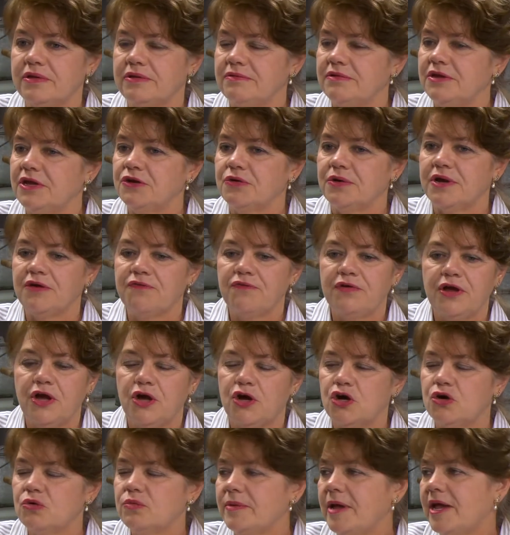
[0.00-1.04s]
and every
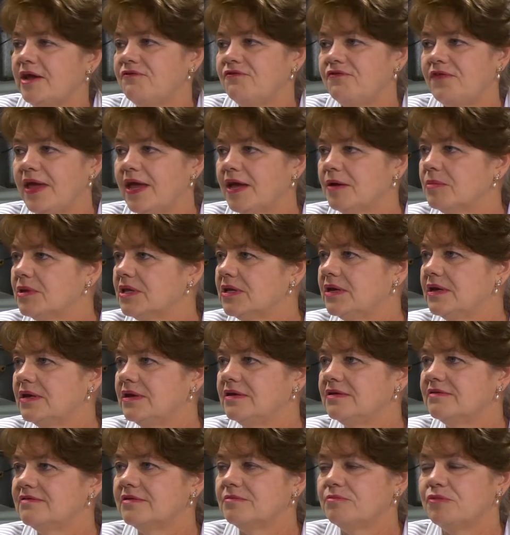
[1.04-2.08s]
home had
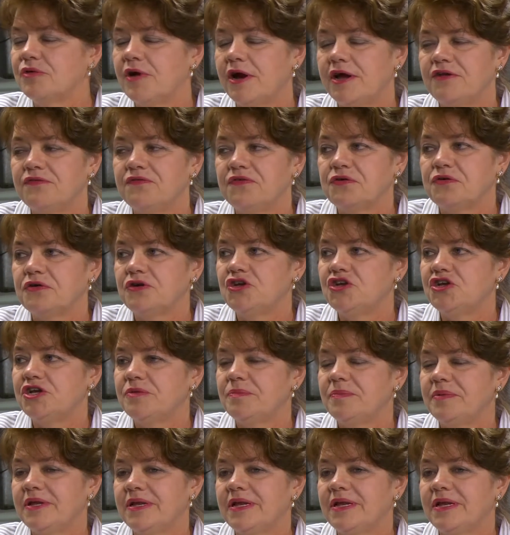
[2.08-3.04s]
families and pride of ownership.